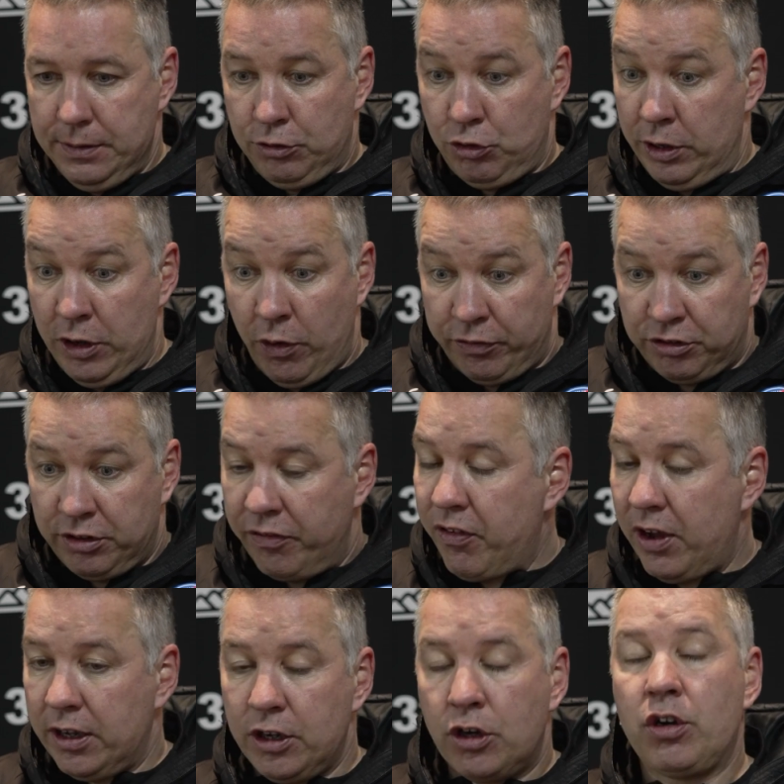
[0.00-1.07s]
So he obviously
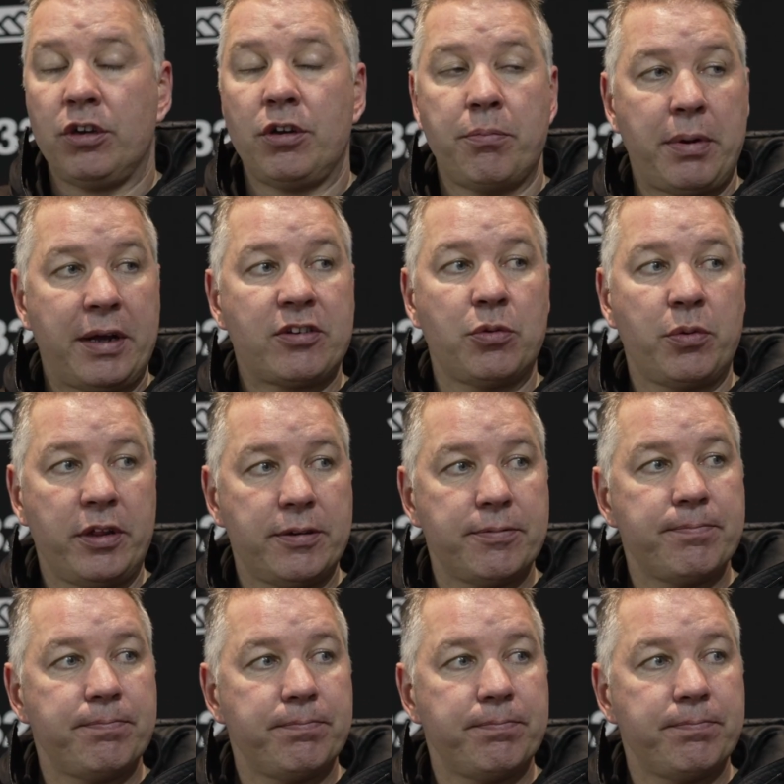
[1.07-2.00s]
felt he could have done better with it.